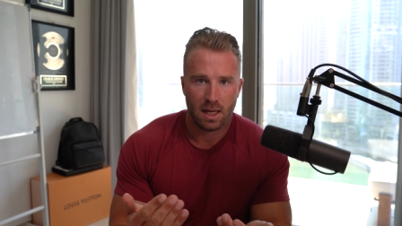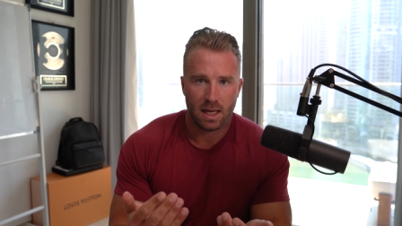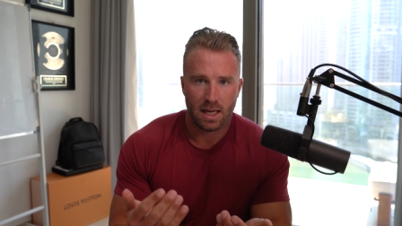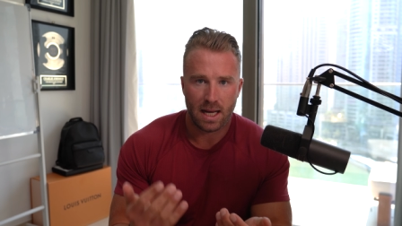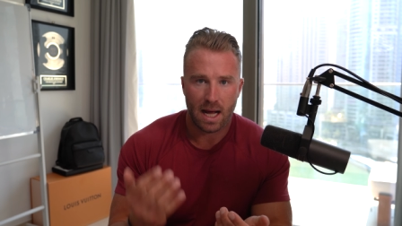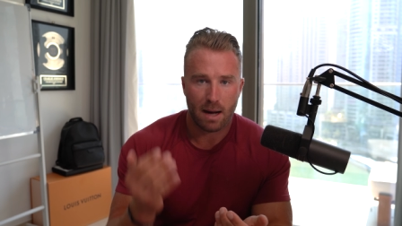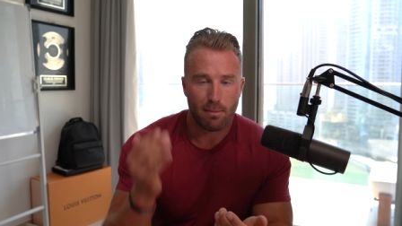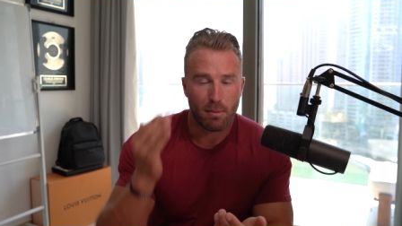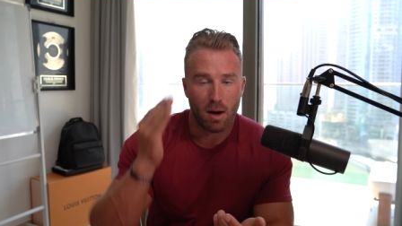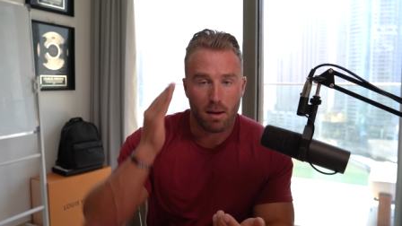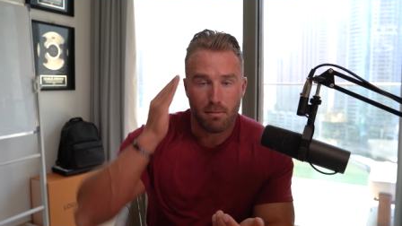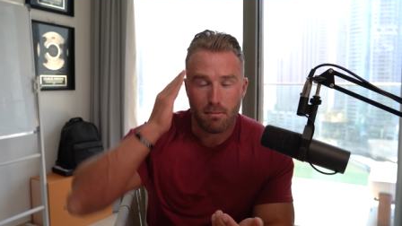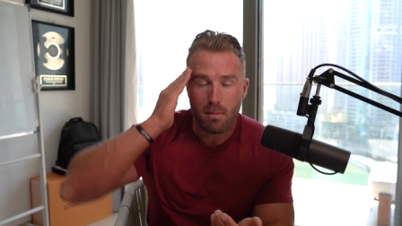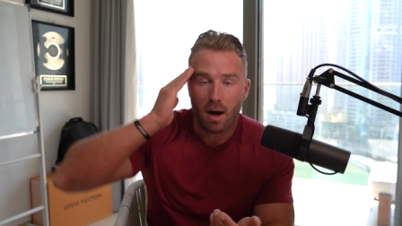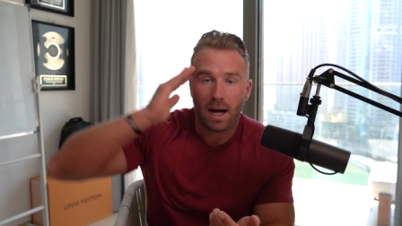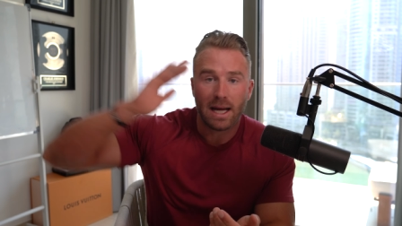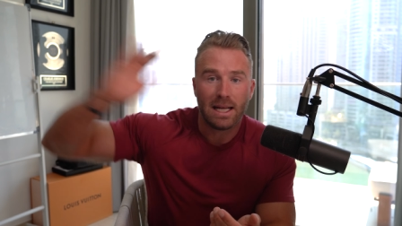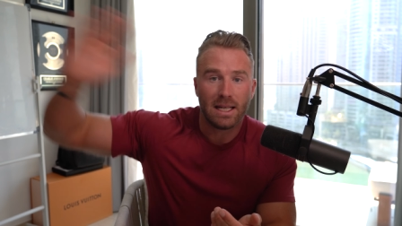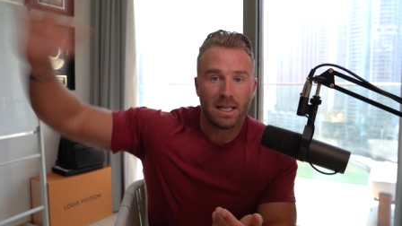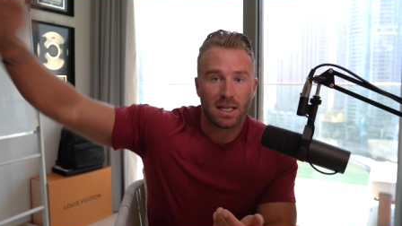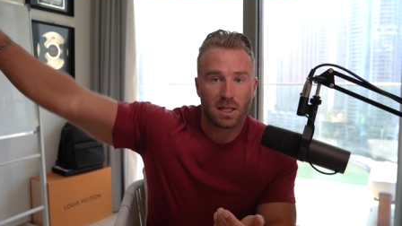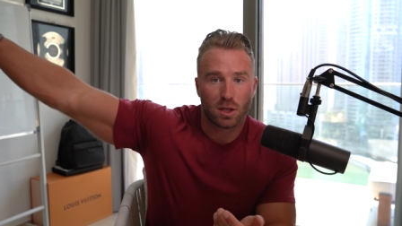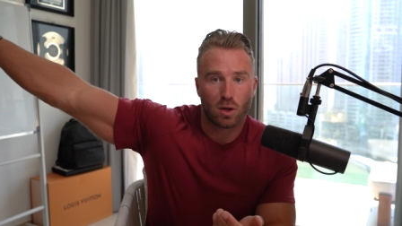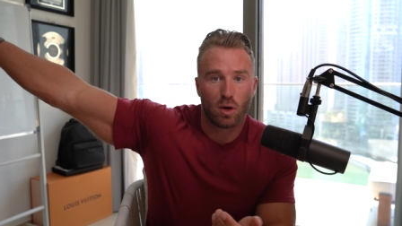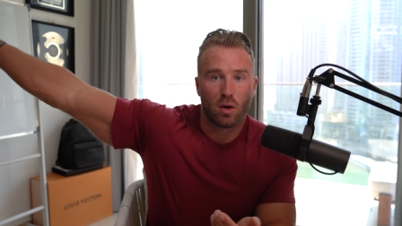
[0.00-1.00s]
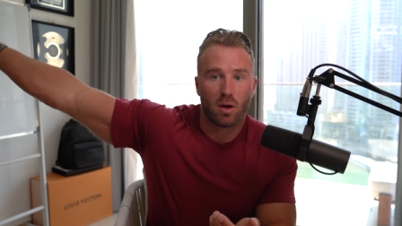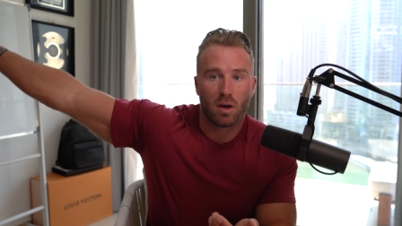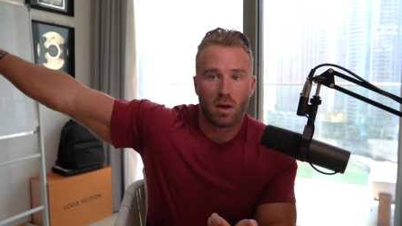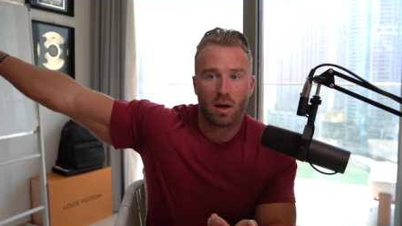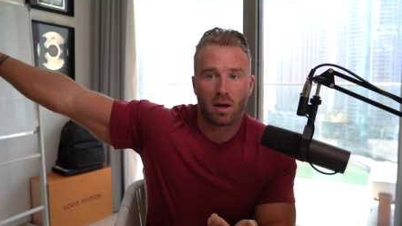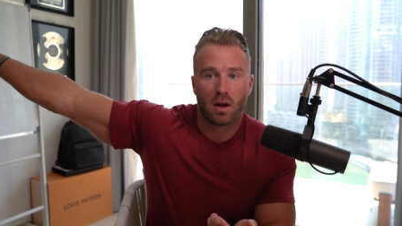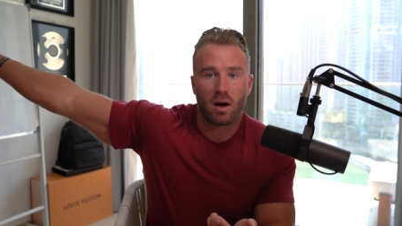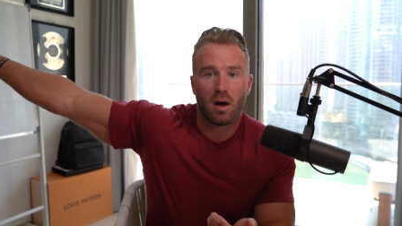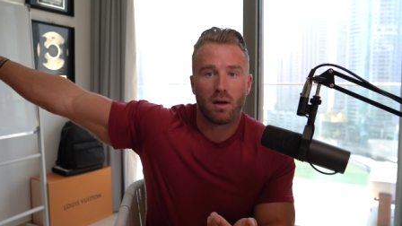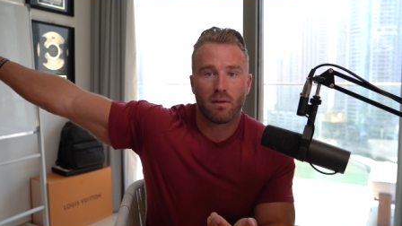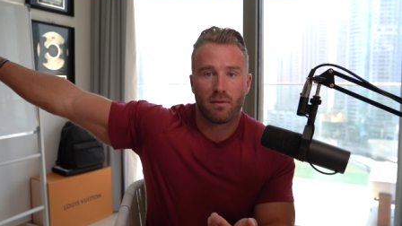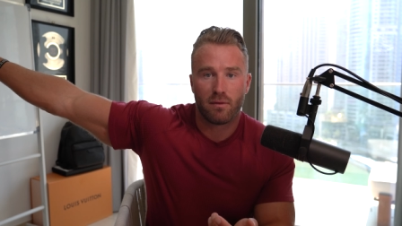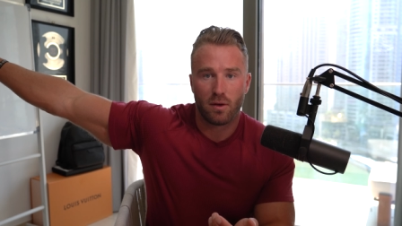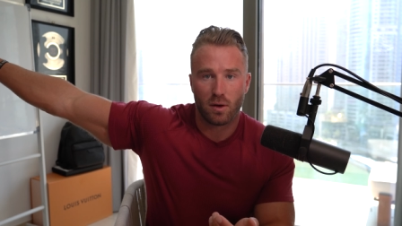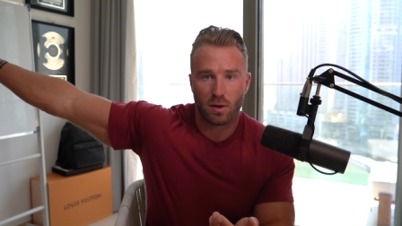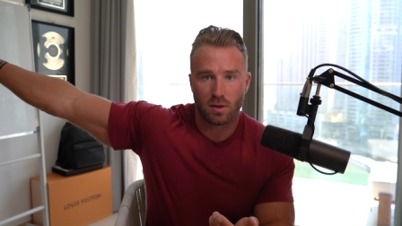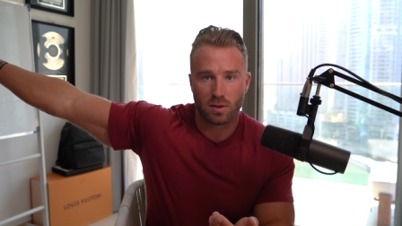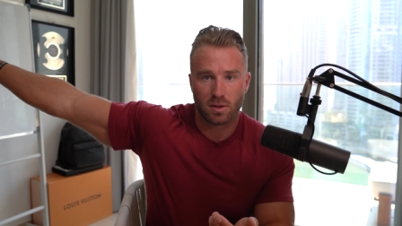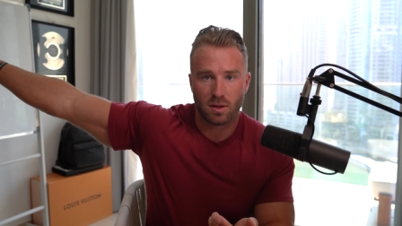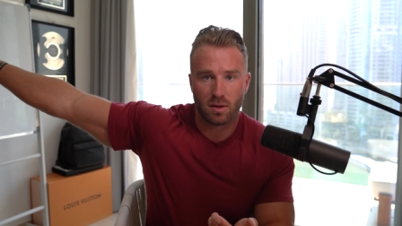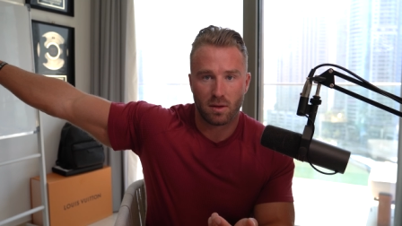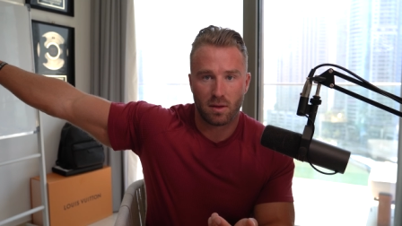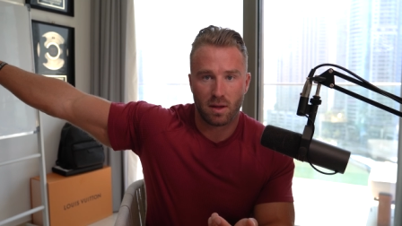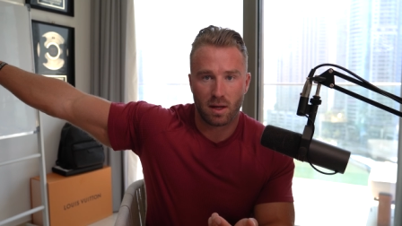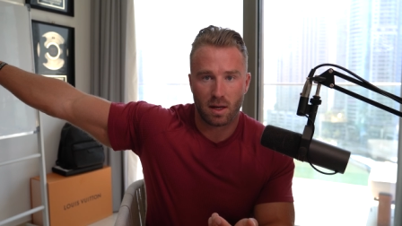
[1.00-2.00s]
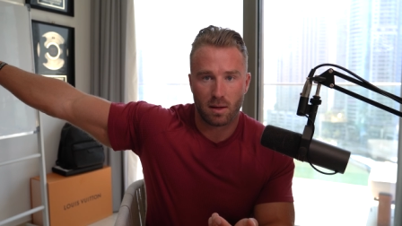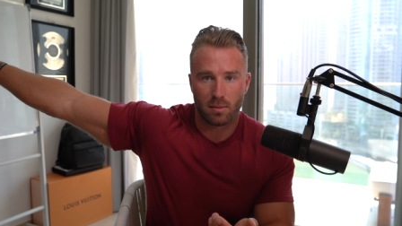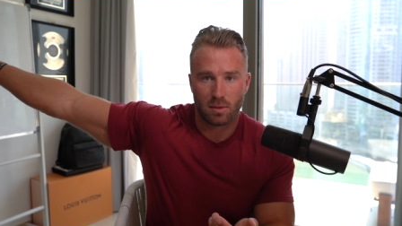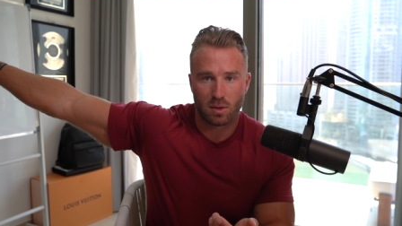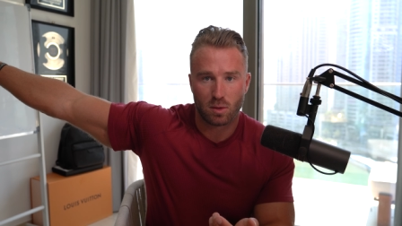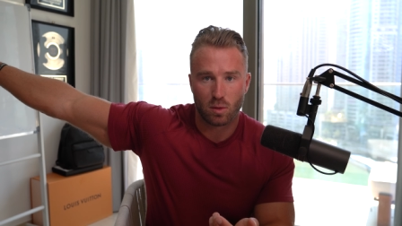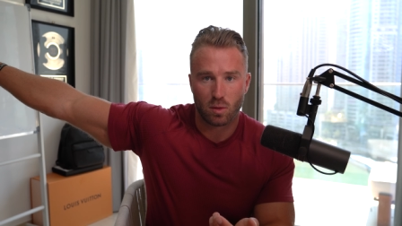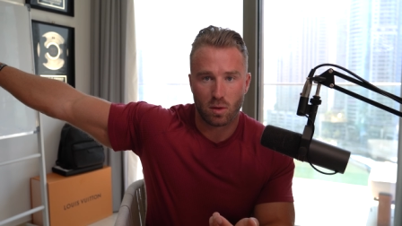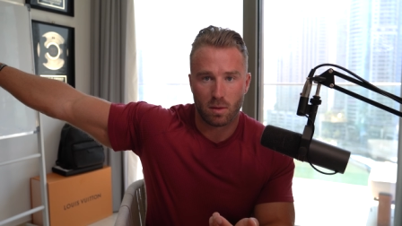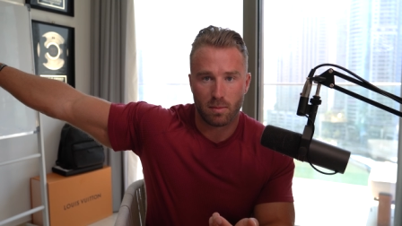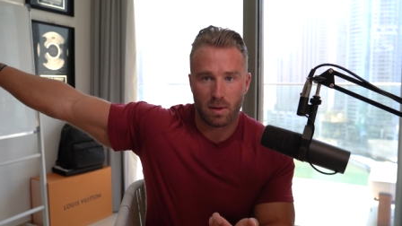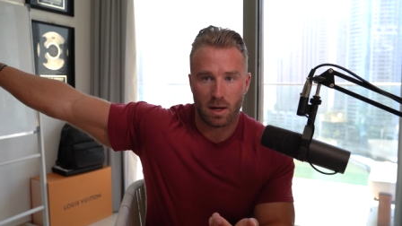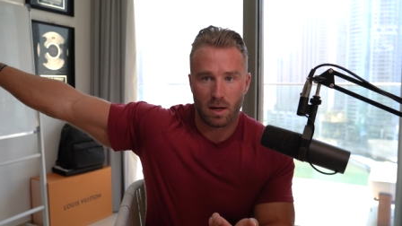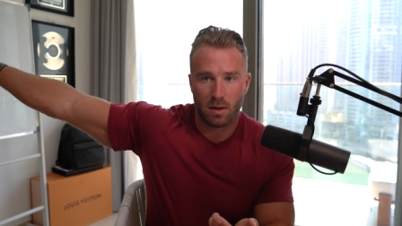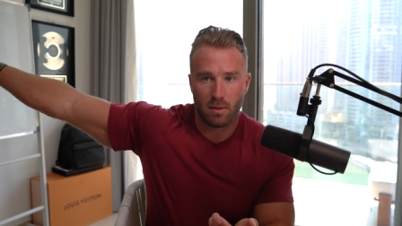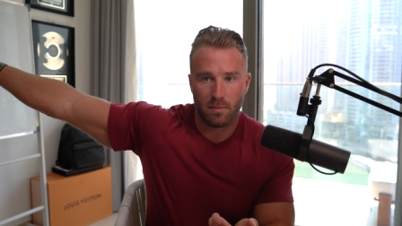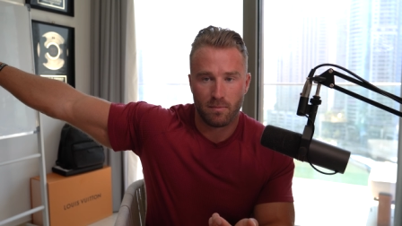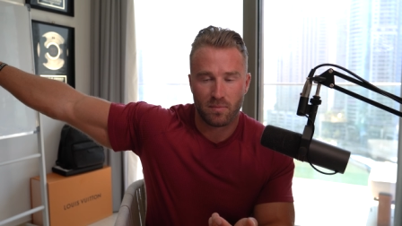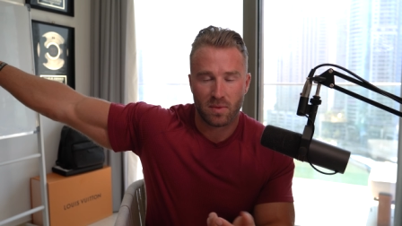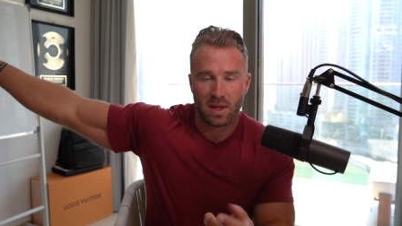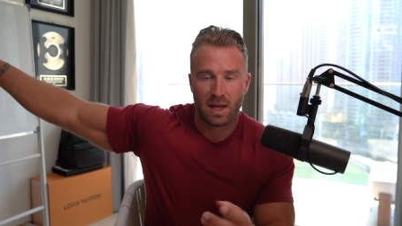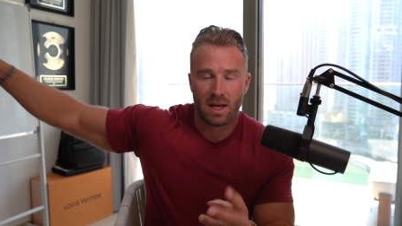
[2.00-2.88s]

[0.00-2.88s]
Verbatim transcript: Now my mind is gone, and I can't focus on the thing I'm going to talk about.